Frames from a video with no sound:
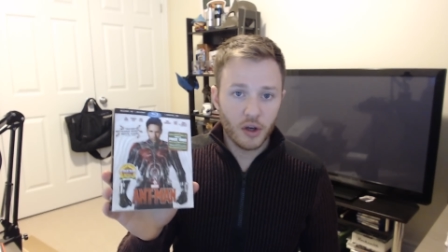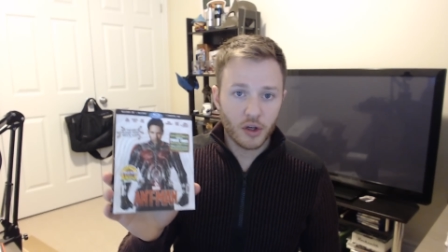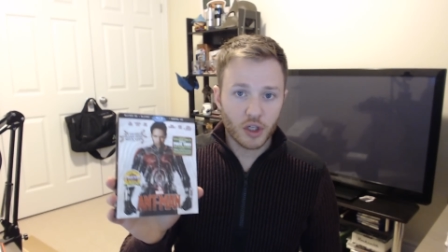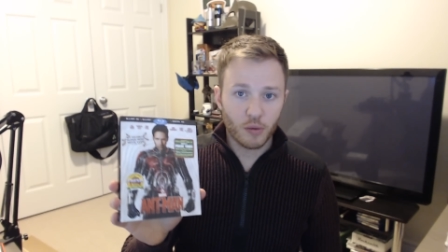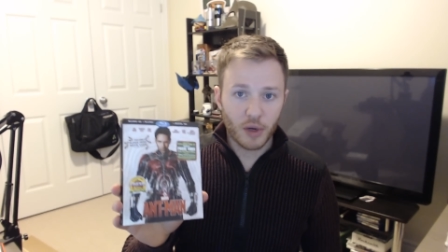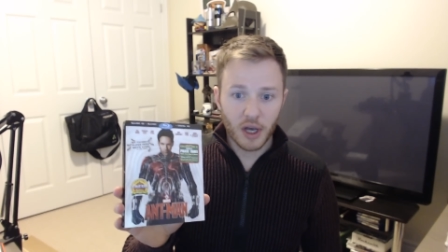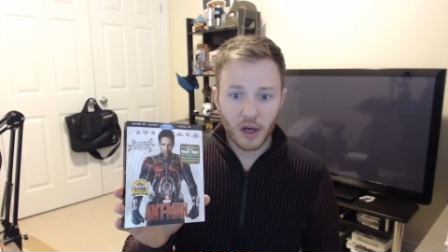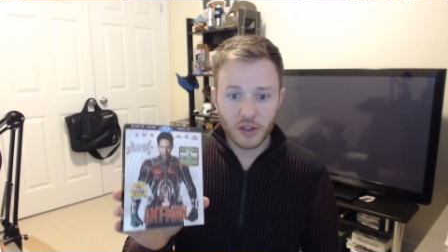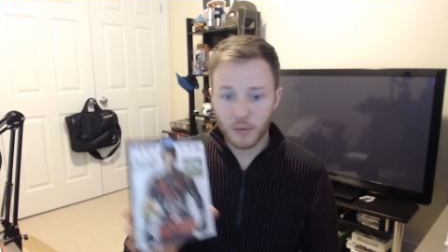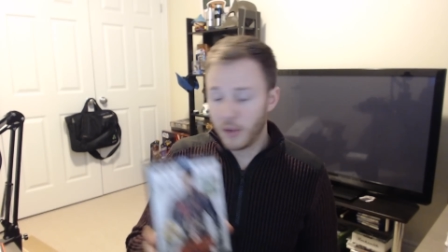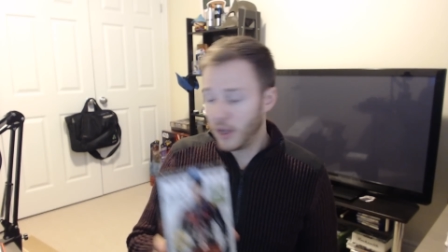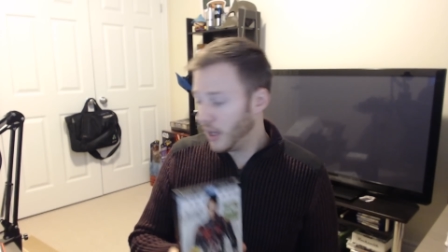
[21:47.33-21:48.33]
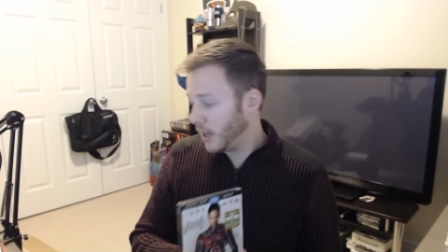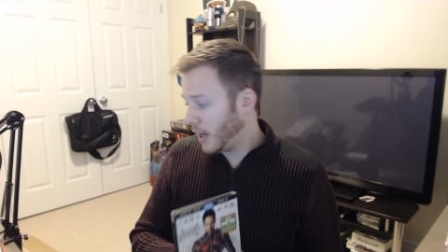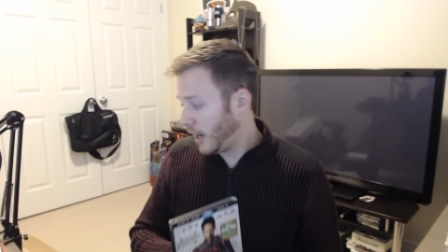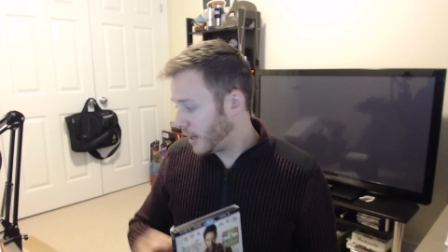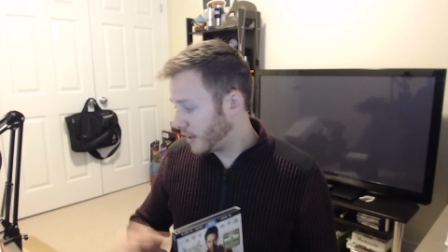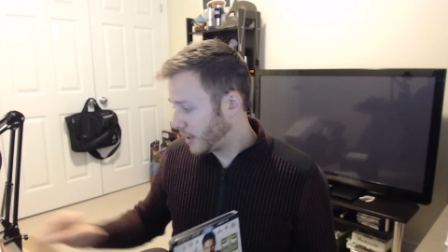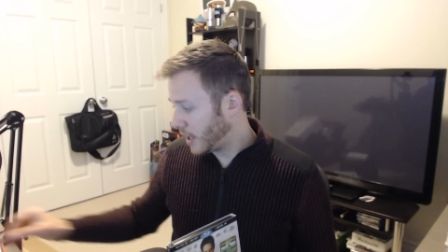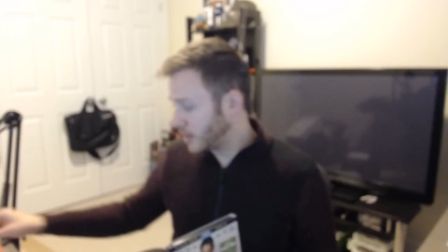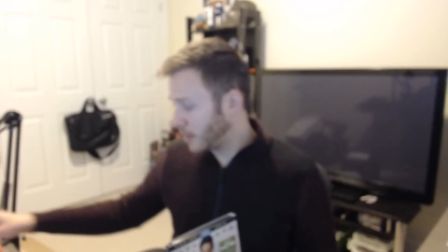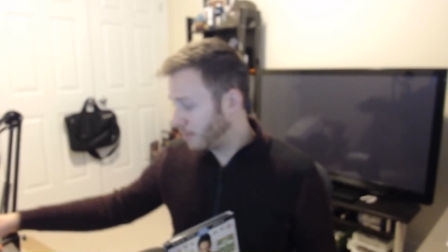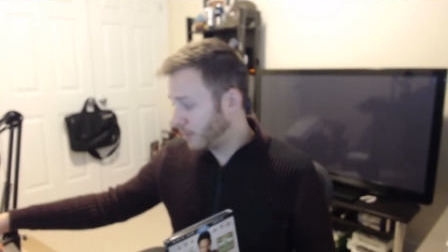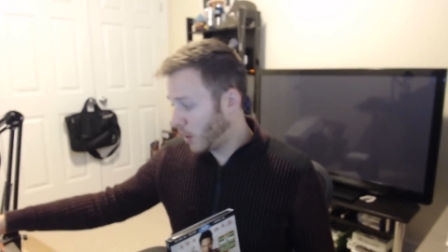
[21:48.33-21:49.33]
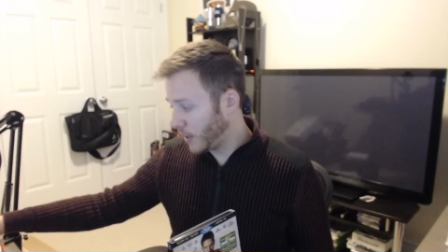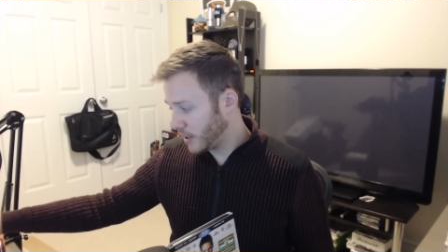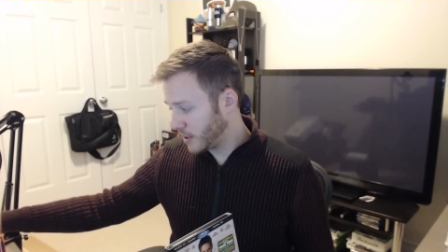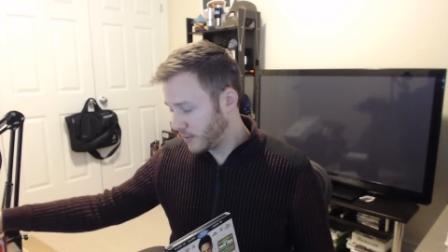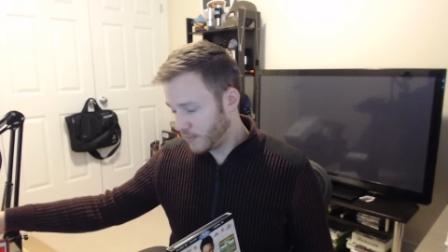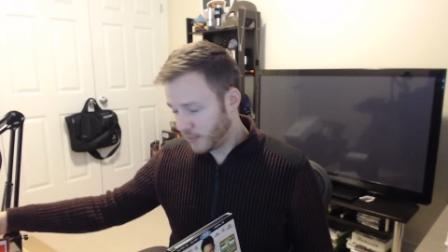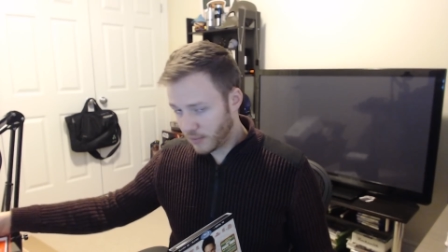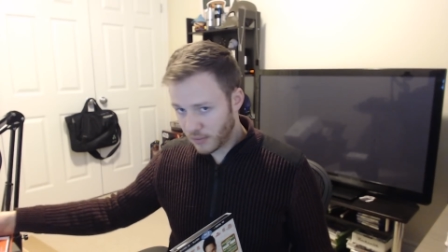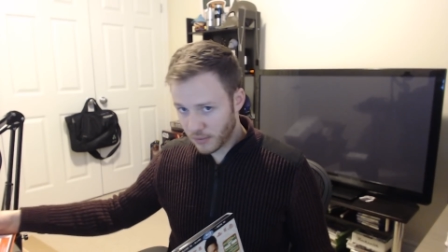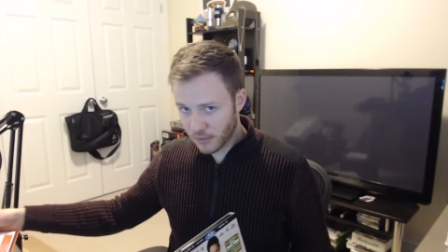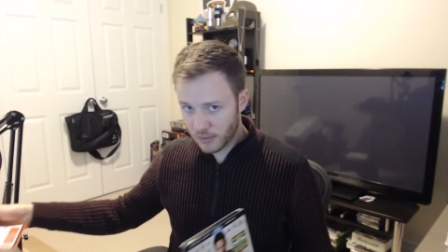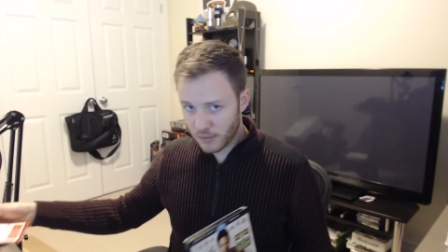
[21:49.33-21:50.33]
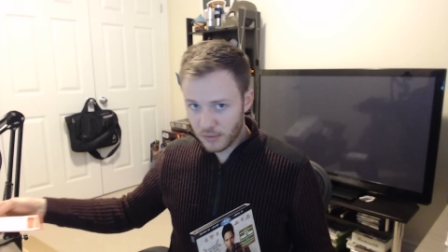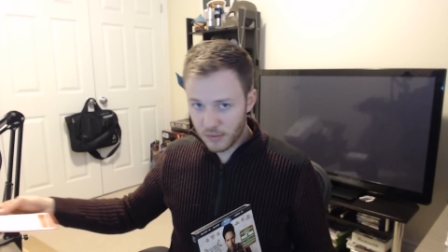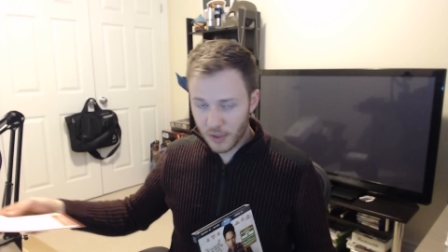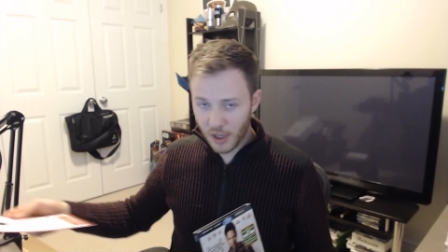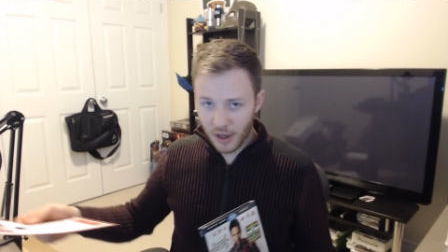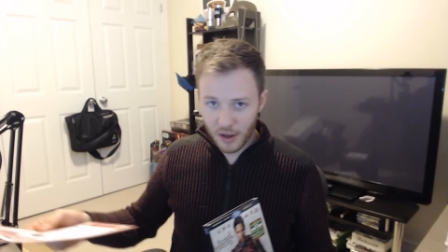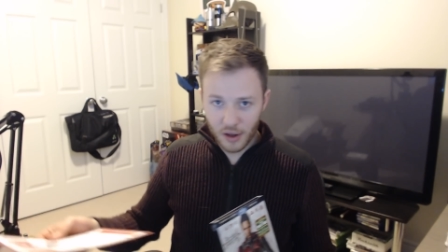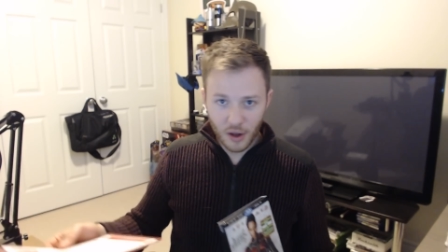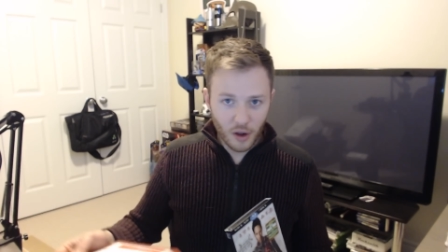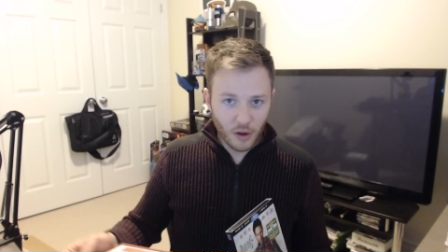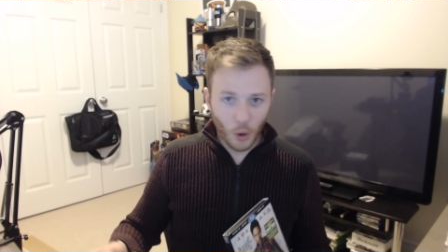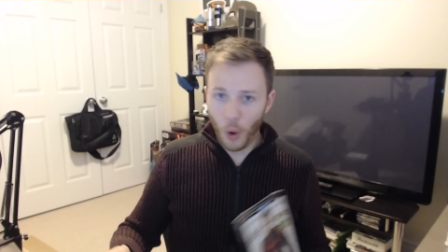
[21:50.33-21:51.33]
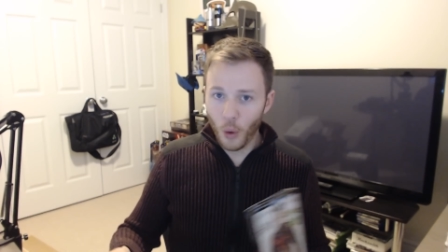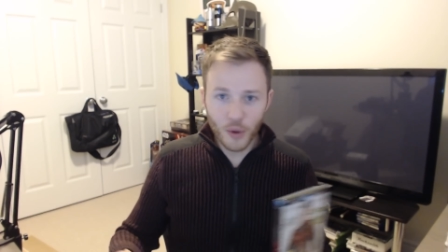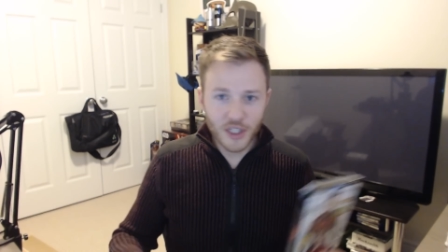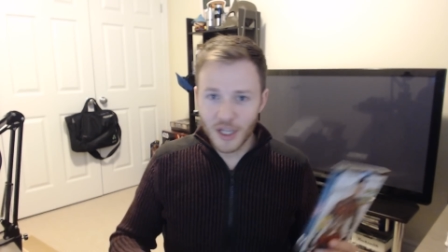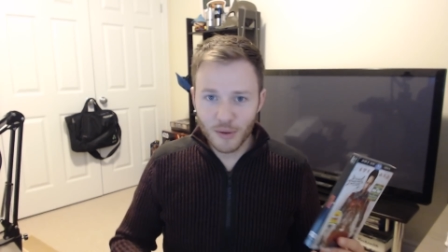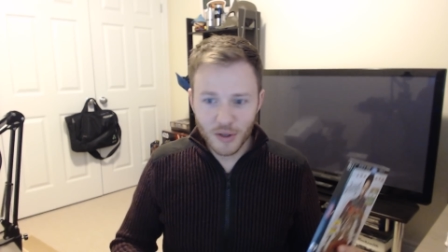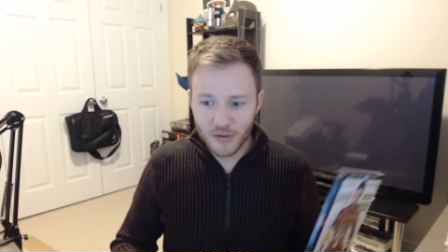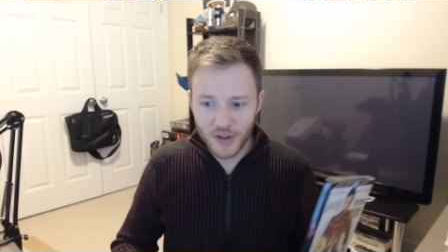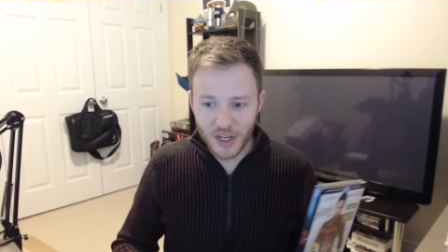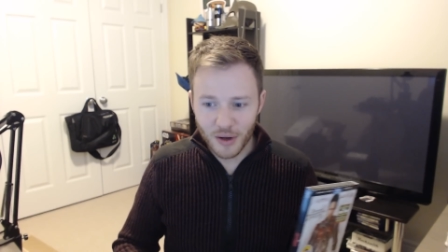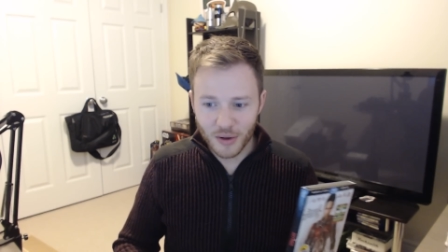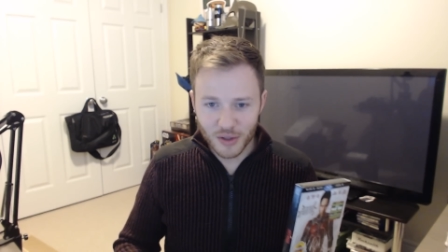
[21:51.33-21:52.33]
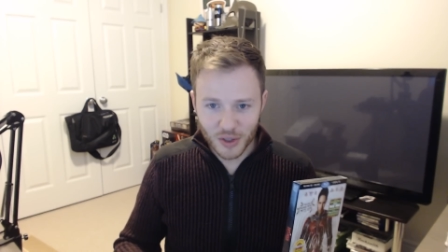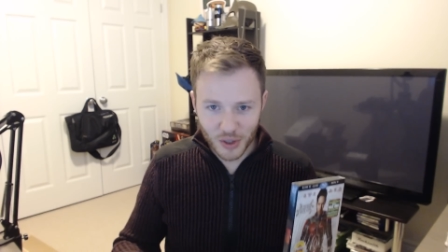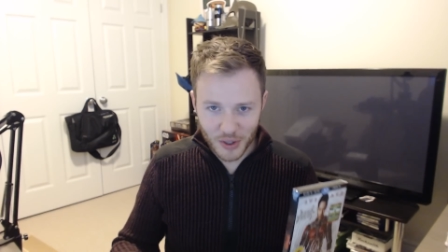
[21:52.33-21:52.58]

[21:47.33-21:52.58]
Should be awesome. And as a bonus, the whole reason I'm doing this video is to show you